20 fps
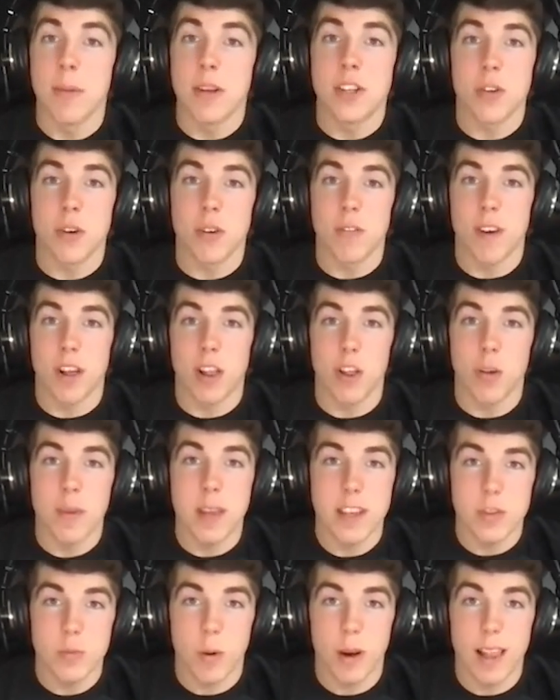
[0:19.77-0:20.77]
Be sure to follow
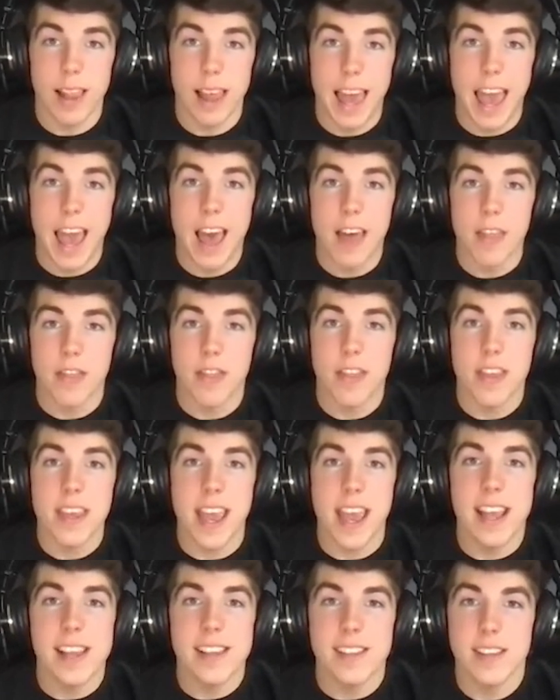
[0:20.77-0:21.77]
me as well at
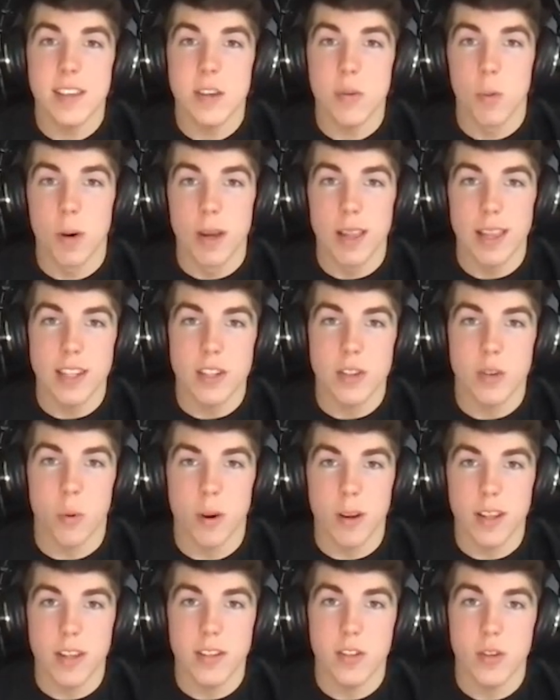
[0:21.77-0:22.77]

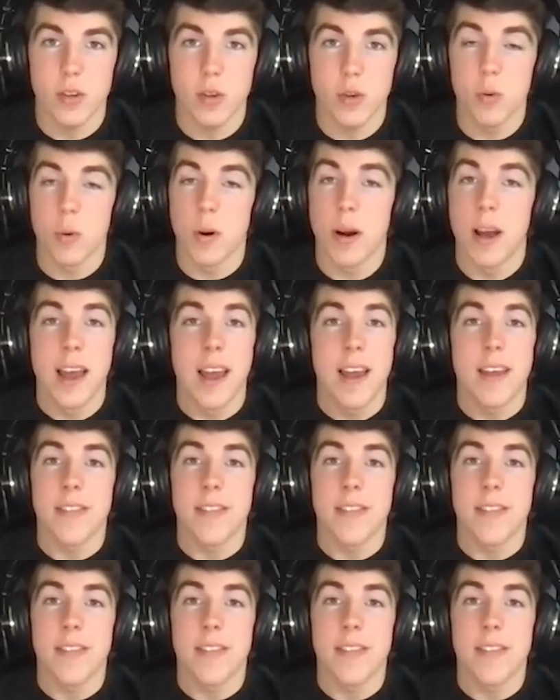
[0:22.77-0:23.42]
TheACWillett22.